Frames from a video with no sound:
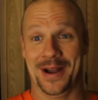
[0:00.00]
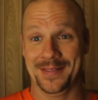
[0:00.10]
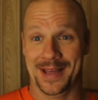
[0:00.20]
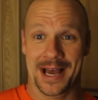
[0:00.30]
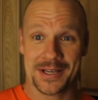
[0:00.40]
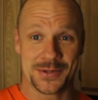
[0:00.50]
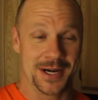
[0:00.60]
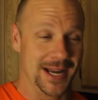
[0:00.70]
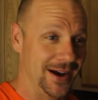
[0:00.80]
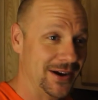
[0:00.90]
around the house
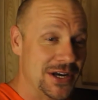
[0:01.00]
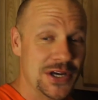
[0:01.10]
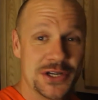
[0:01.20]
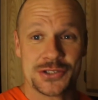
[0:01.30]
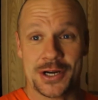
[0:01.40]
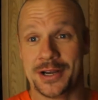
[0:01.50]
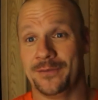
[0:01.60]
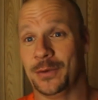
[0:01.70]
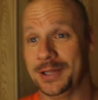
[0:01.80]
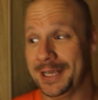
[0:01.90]
right now, trying
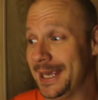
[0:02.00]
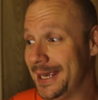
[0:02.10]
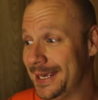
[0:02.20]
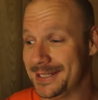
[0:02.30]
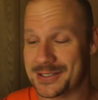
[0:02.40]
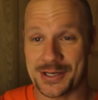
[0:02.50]
to avoid the kids,